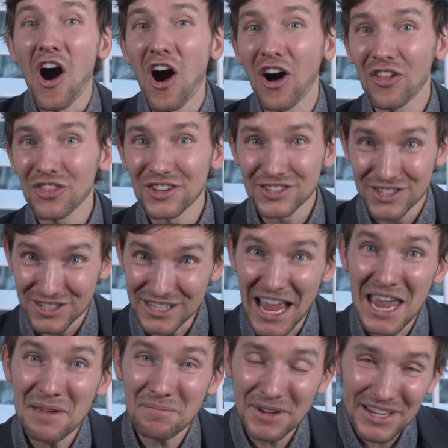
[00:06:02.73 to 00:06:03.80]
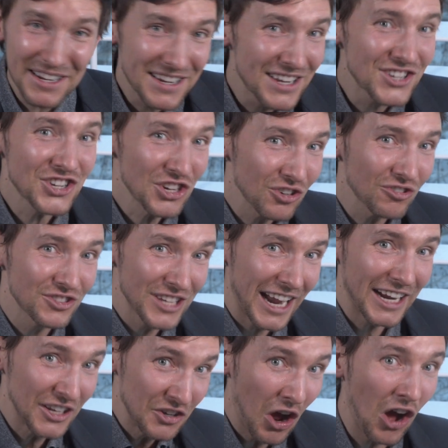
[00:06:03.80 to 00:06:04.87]
on the same conditional
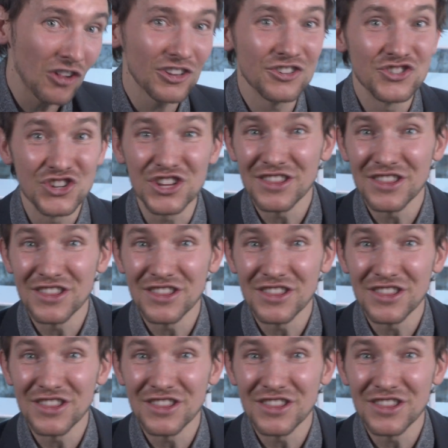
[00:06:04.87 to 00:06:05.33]
technology